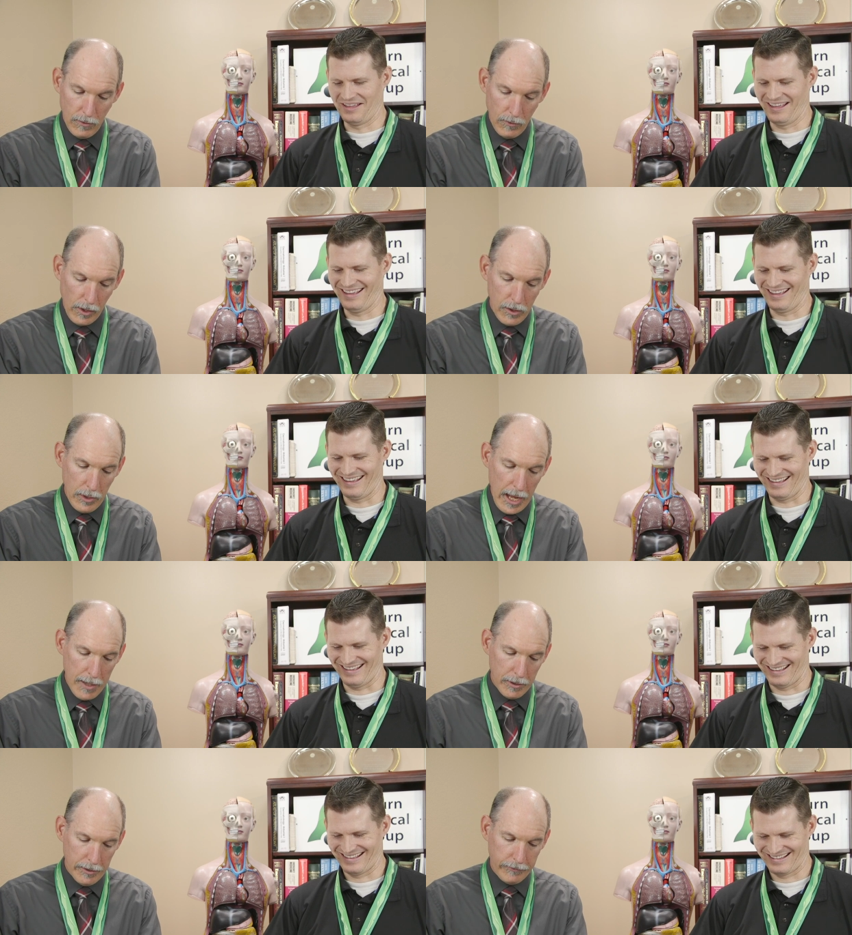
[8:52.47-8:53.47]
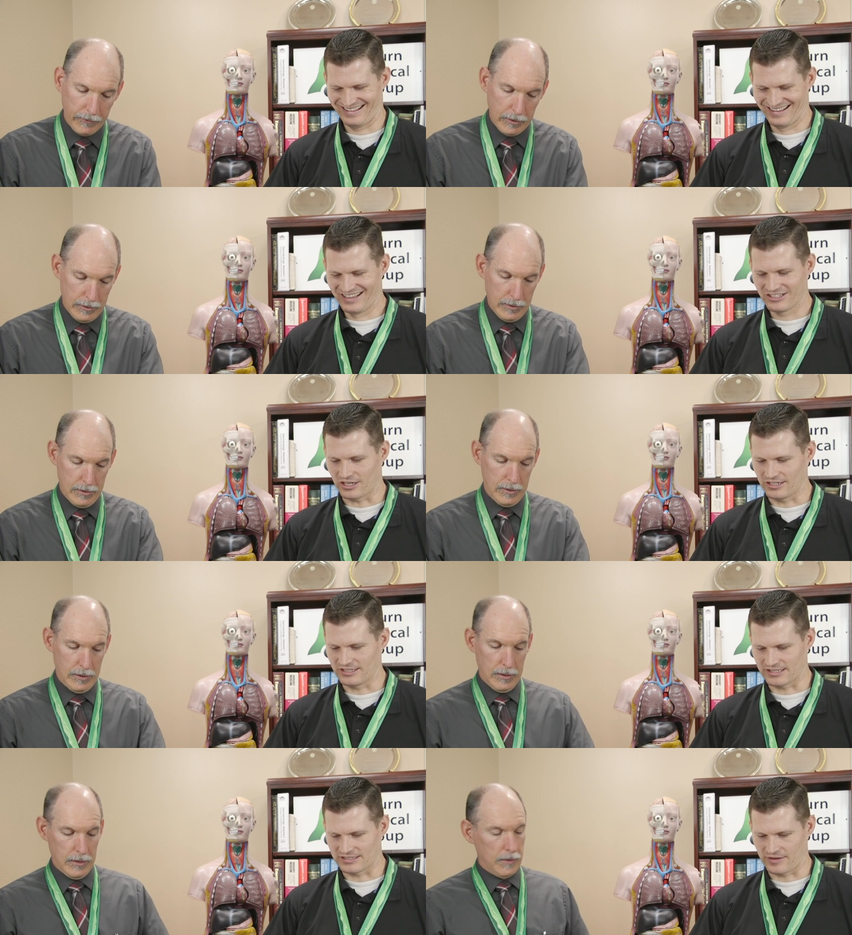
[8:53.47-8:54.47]
Speaker 1: Oh, are you an ableist? Tanya
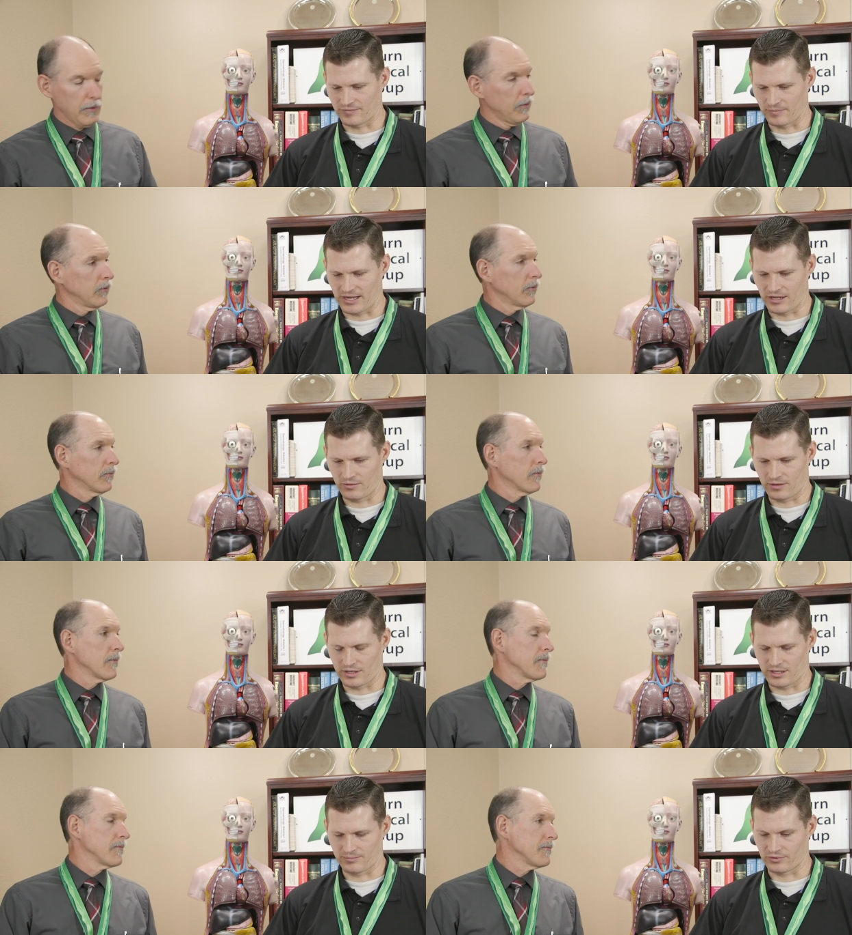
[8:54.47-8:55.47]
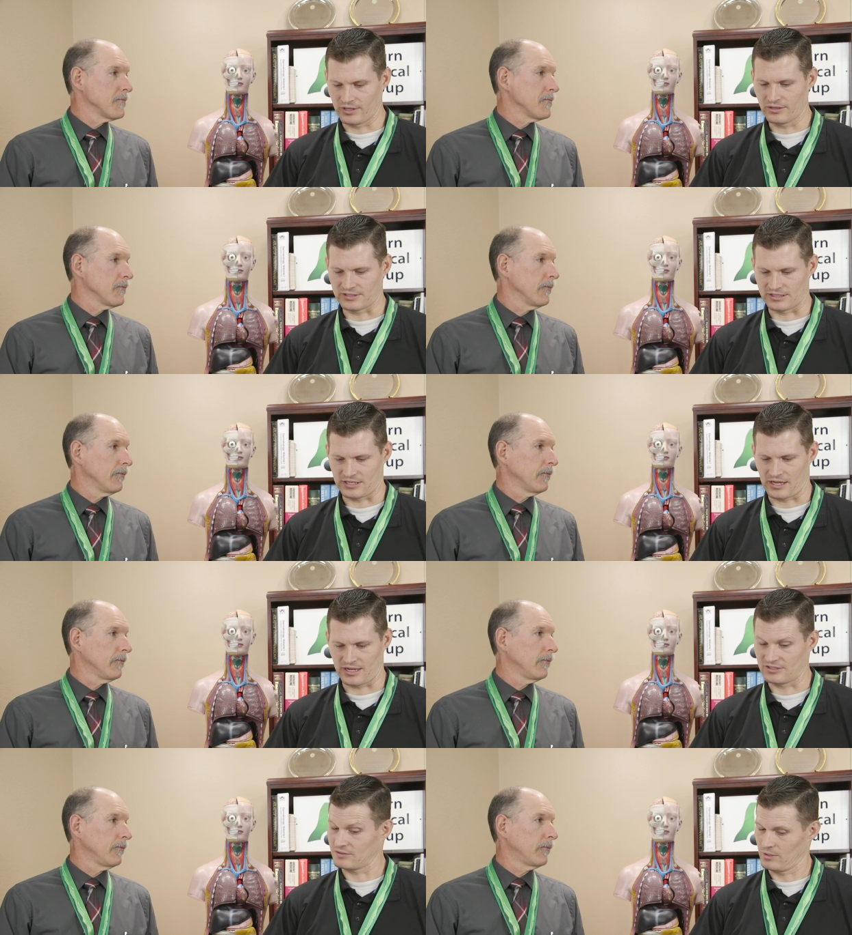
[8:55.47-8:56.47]
says, hey, from Iowa. Brio says,
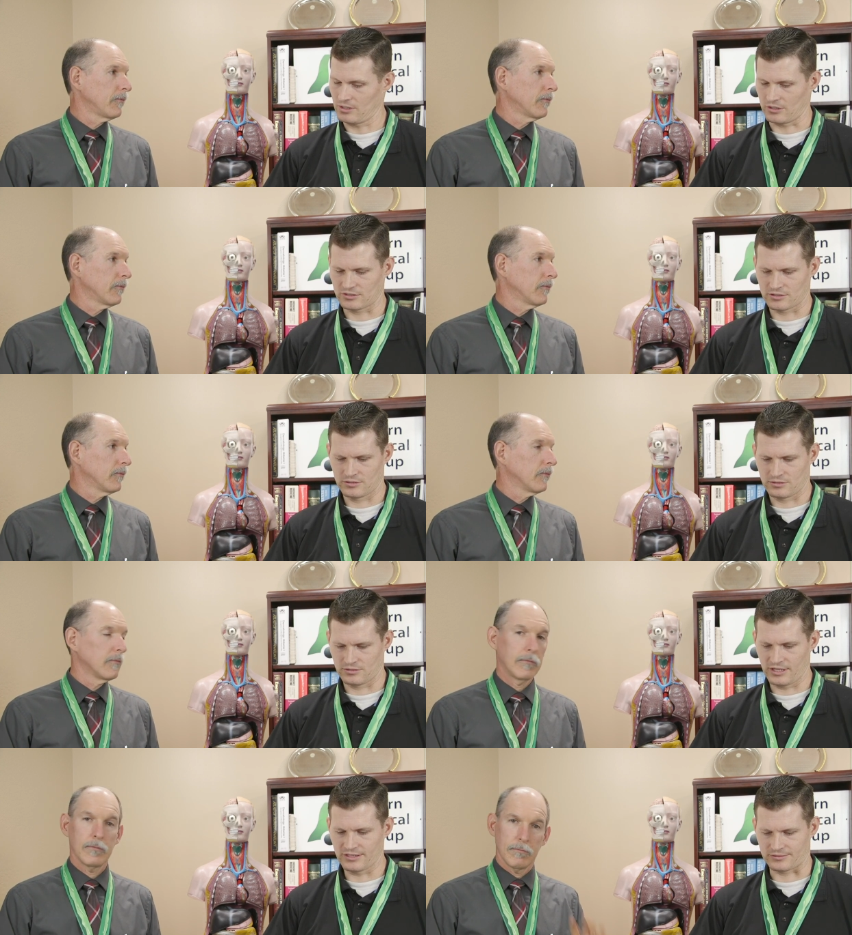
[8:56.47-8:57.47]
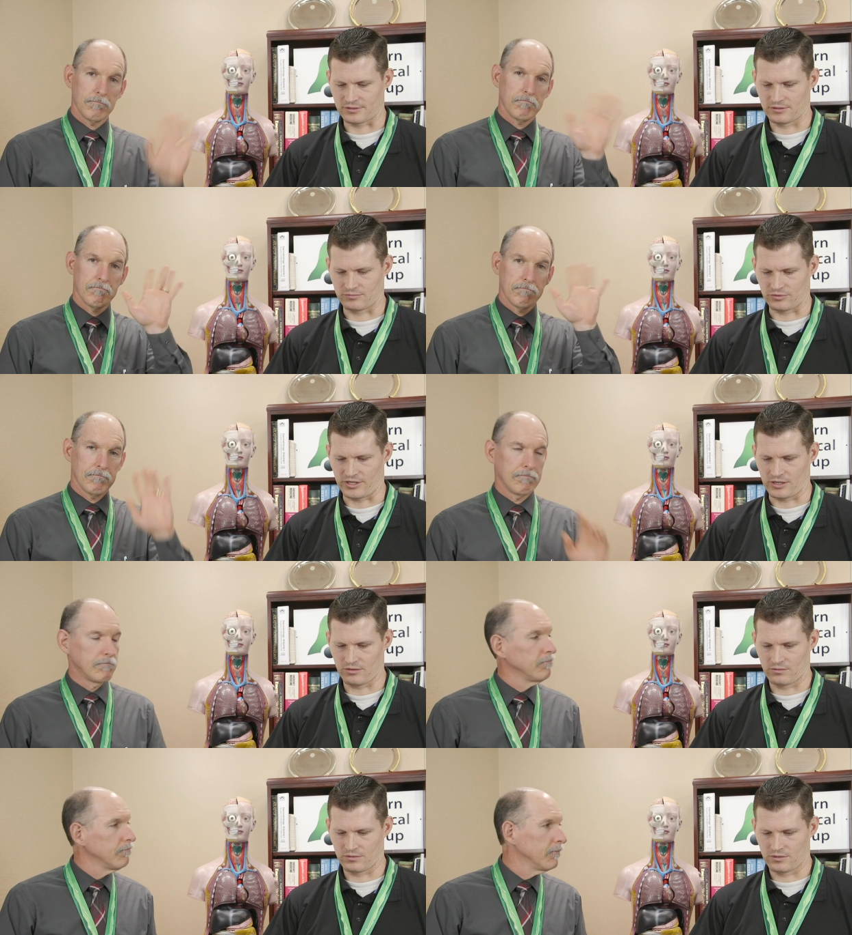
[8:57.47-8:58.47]
hi, sweethearts. Thanks,
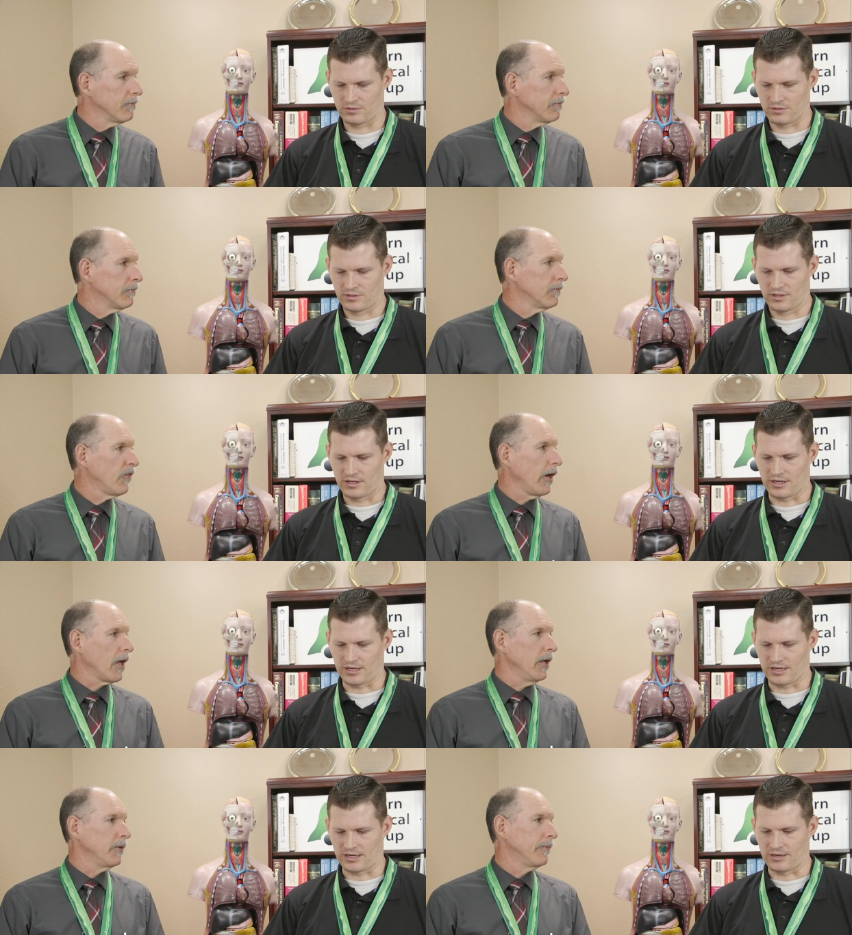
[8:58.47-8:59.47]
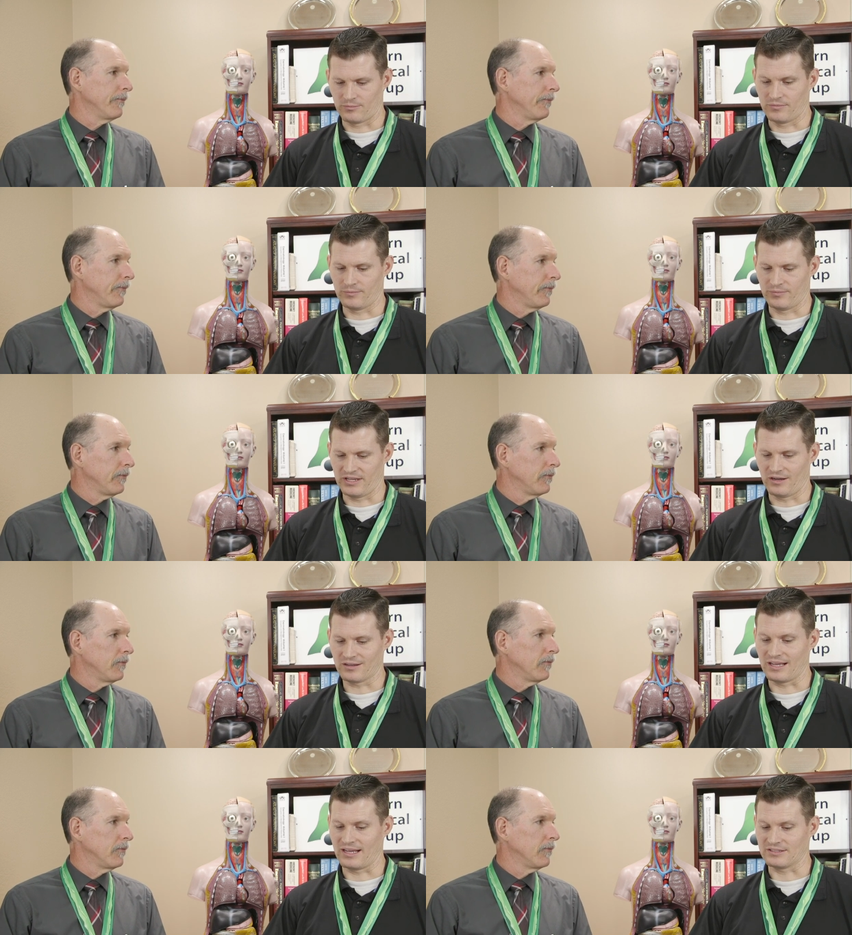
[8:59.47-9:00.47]
Brio. Very good.
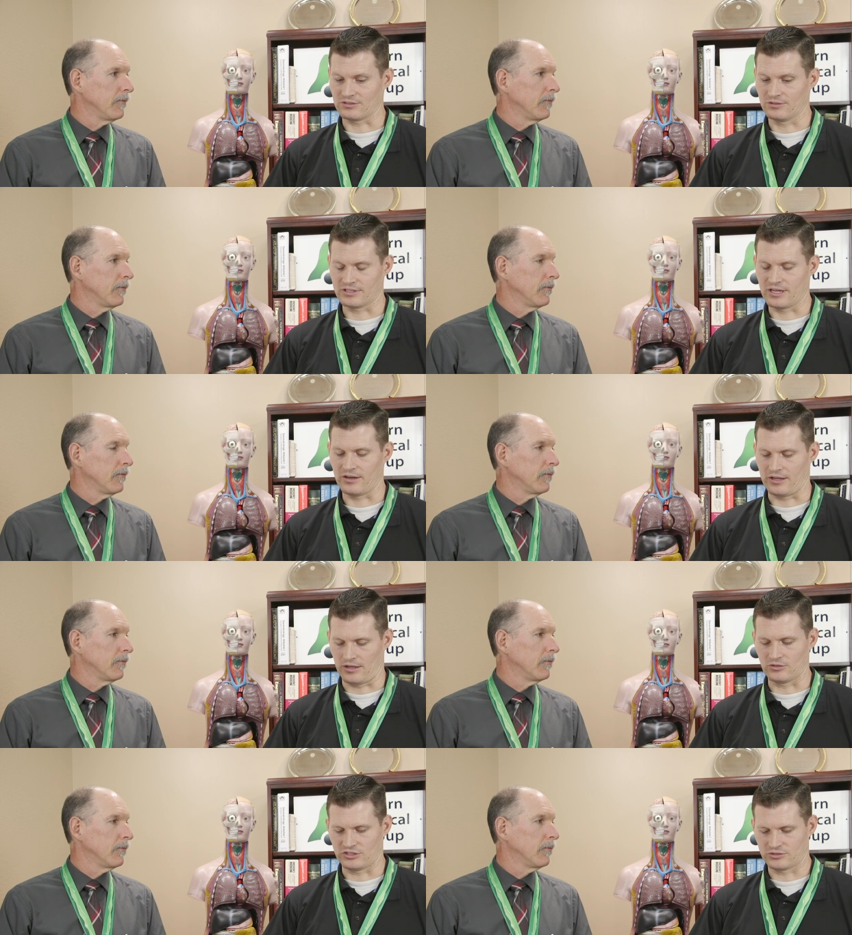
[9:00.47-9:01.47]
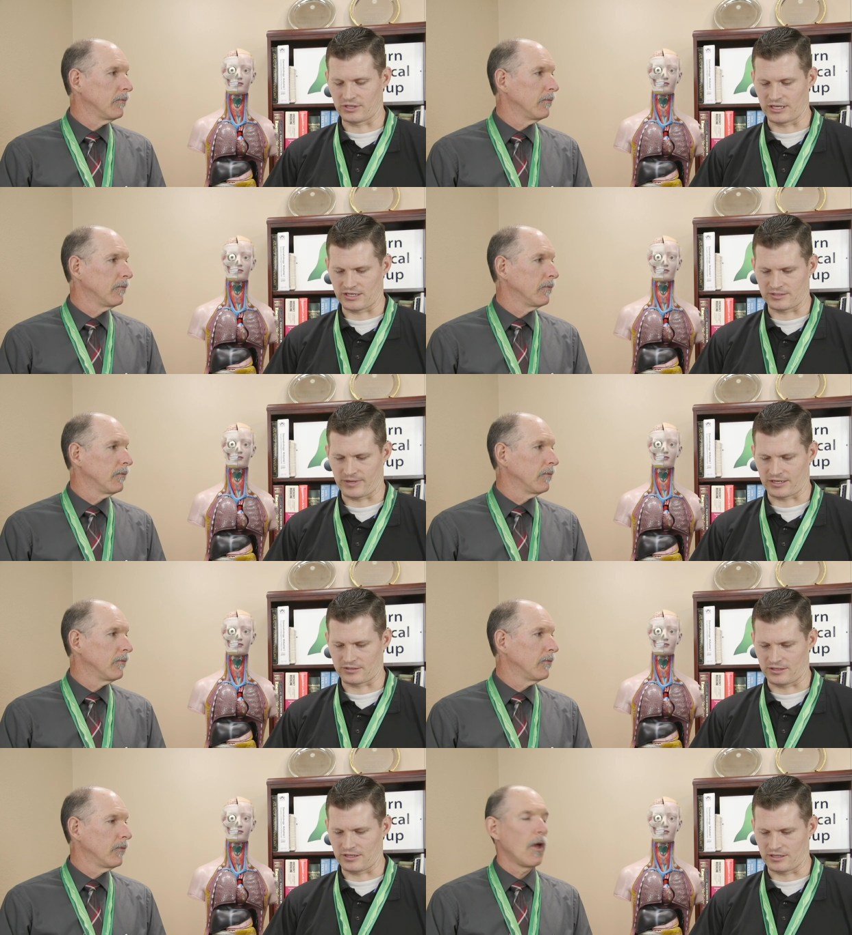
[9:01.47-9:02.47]
Bianca has urticaria. Oh, she's trying to get us back
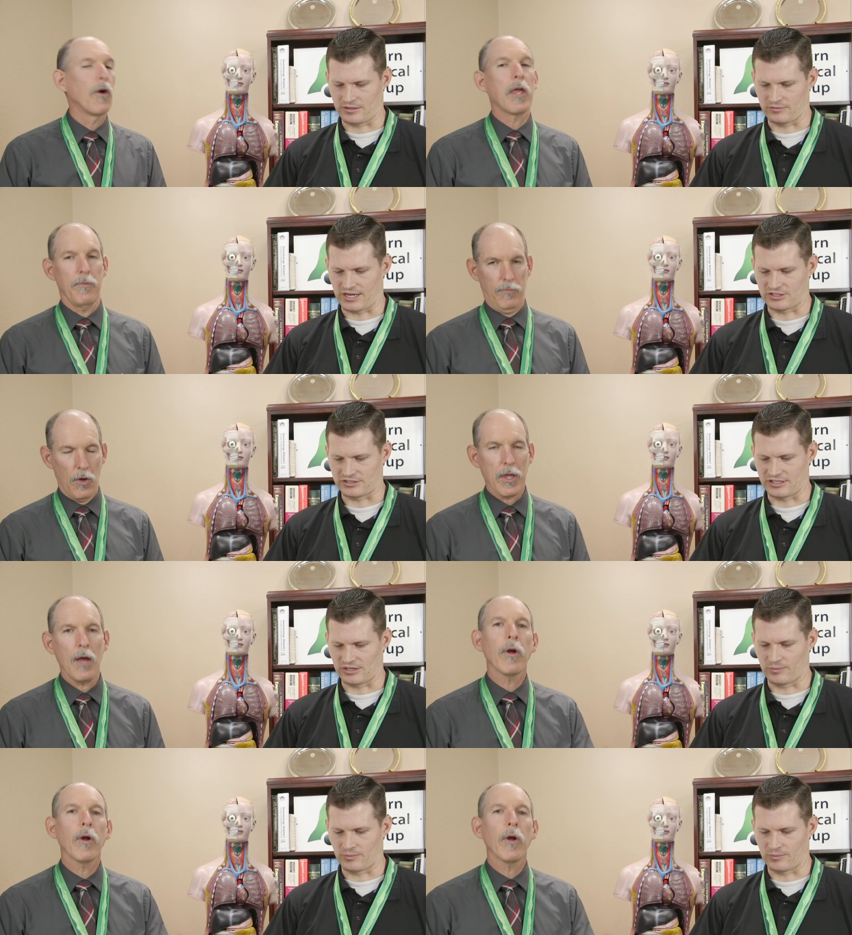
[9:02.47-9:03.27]
to the rashes. Okay,